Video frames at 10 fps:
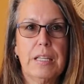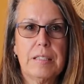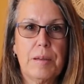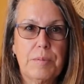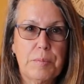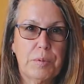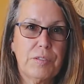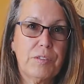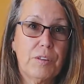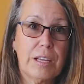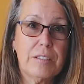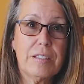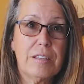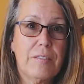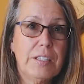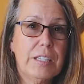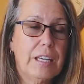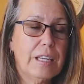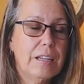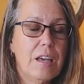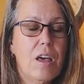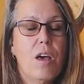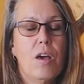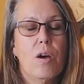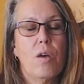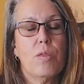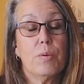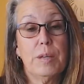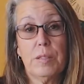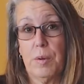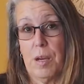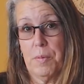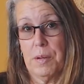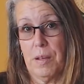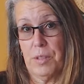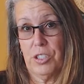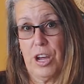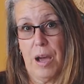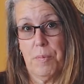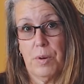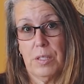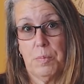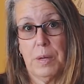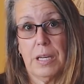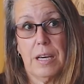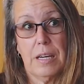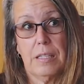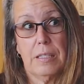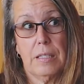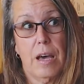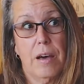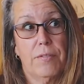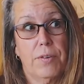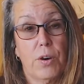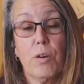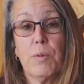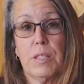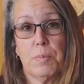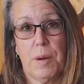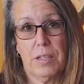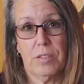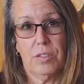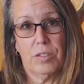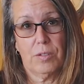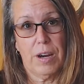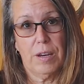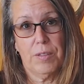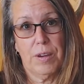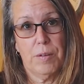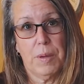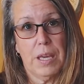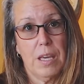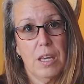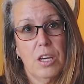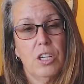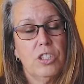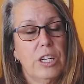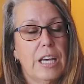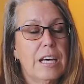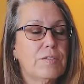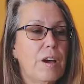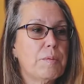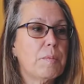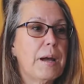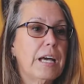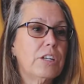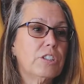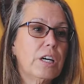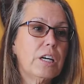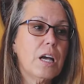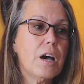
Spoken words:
in September of 2017. The reason we opened up the shop was because of her response to cryotherapy. She has fibromyalgia